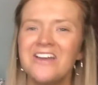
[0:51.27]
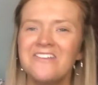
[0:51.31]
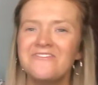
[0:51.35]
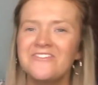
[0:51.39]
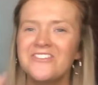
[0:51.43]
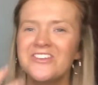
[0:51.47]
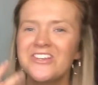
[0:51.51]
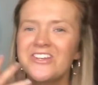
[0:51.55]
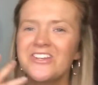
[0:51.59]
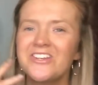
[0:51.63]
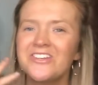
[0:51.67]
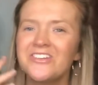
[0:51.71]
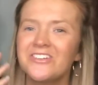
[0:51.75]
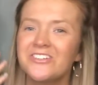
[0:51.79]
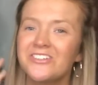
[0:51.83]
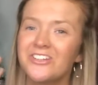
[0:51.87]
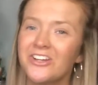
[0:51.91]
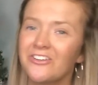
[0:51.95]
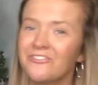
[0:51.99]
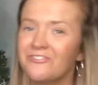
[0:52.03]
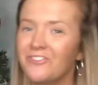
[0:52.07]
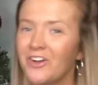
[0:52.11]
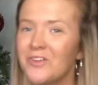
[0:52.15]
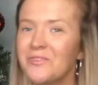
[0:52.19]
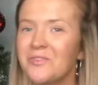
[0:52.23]
if you
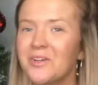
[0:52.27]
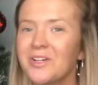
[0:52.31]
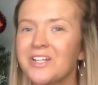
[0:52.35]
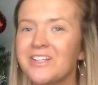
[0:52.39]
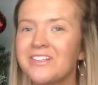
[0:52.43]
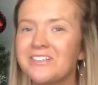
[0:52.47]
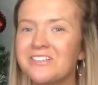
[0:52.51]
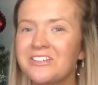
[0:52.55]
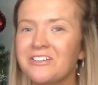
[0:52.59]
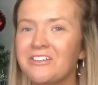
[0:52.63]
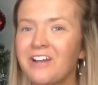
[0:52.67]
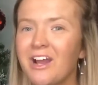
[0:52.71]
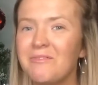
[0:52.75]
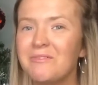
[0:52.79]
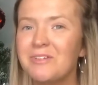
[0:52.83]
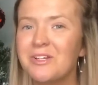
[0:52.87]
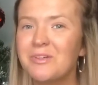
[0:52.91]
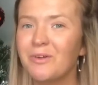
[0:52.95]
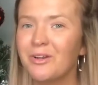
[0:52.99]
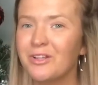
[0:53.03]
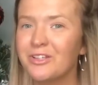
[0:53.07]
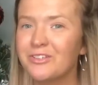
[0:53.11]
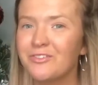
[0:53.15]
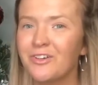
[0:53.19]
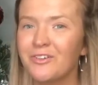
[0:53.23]
don't follow me on Instagram and
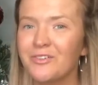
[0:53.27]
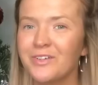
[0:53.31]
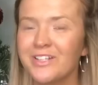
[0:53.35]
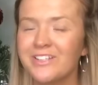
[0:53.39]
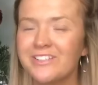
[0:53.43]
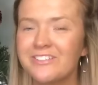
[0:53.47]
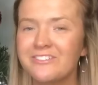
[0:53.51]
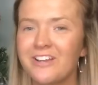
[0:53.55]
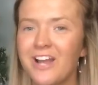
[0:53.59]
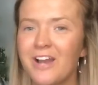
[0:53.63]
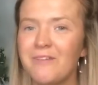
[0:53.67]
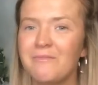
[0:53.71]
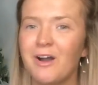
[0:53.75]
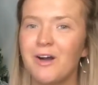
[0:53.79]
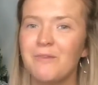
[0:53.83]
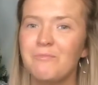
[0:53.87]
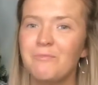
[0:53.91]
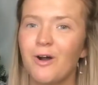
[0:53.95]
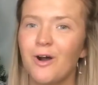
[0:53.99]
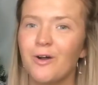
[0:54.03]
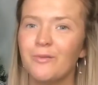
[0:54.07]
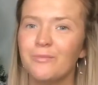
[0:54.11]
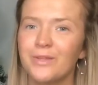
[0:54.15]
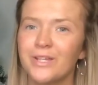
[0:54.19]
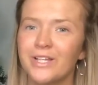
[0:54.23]
you want to follow me on Instagram, I'll
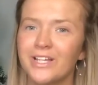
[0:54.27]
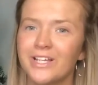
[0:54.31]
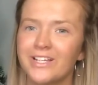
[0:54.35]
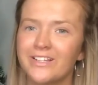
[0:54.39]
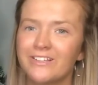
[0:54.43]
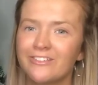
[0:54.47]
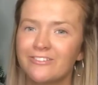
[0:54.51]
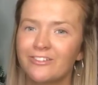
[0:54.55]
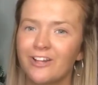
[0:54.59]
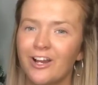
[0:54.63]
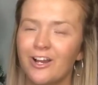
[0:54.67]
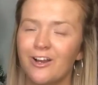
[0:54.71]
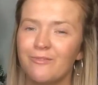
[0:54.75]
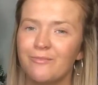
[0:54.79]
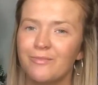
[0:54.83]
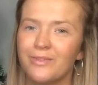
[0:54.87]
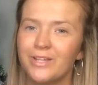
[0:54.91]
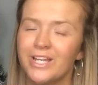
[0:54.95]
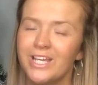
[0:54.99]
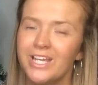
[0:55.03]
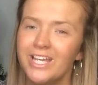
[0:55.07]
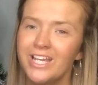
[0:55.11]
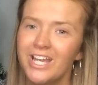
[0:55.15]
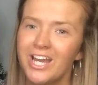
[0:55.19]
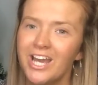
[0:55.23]
pop the Instagram
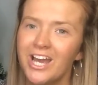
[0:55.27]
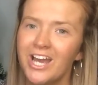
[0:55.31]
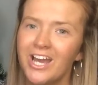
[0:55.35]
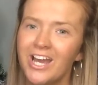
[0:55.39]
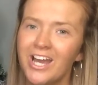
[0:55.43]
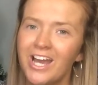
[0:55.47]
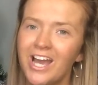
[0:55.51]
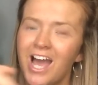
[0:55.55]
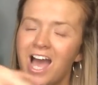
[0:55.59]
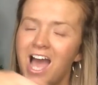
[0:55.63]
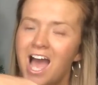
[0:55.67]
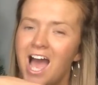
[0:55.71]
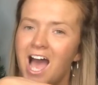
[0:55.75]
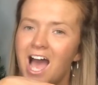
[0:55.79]
here.